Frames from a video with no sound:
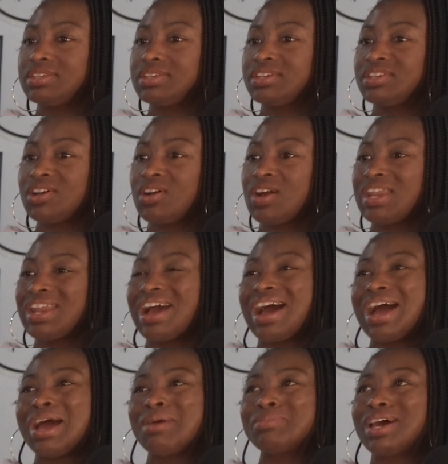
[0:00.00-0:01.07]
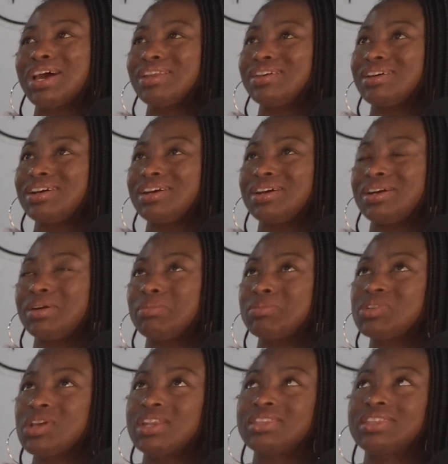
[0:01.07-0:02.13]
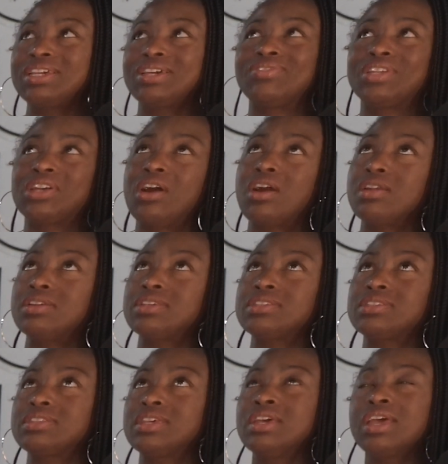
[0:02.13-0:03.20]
You know, now I'm not I'm trying to think of an artist,